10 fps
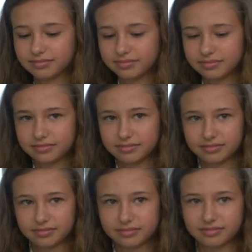
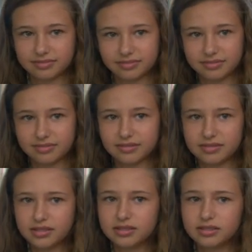
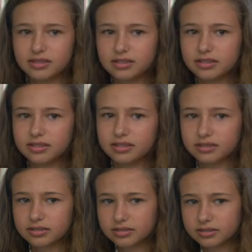
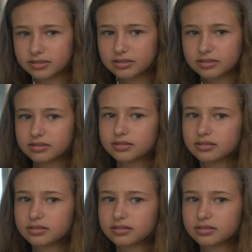(silent)